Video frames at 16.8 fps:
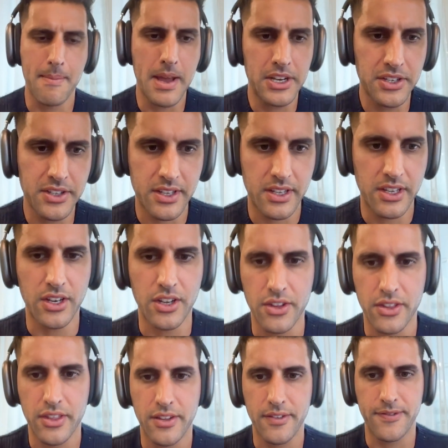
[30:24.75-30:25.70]
I mean,
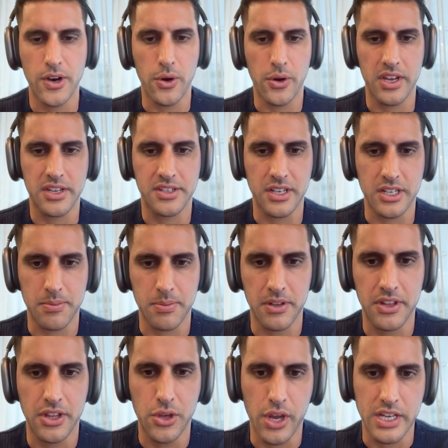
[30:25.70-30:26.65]
the focus
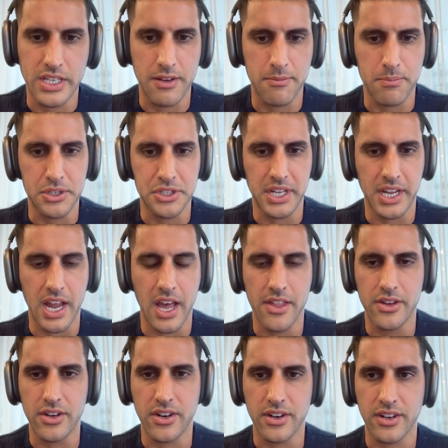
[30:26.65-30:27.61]
discipline you guys have put
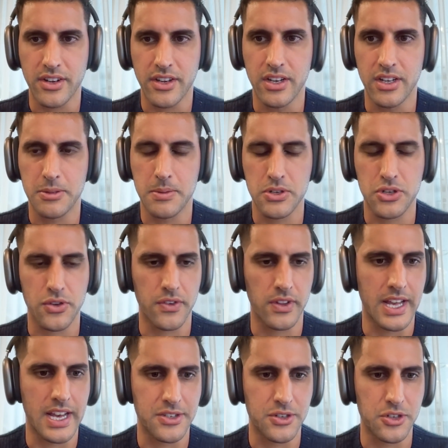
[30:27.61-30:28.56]
together, especially the
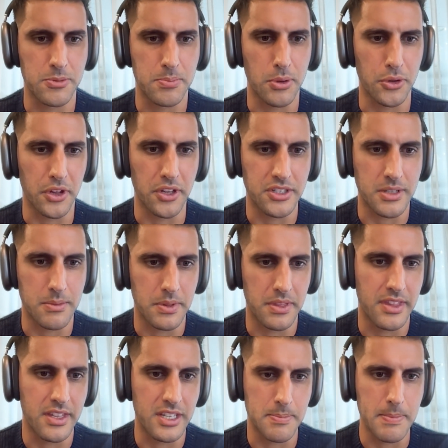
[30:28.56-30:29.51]
last year, building something
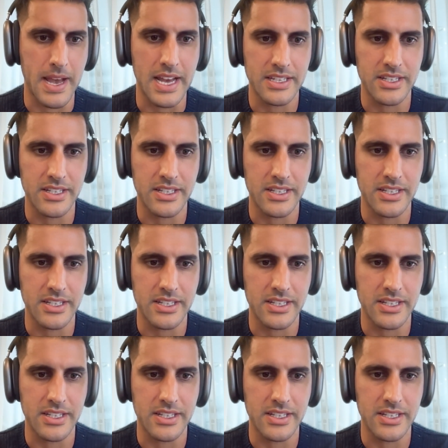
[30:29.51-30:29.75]
this.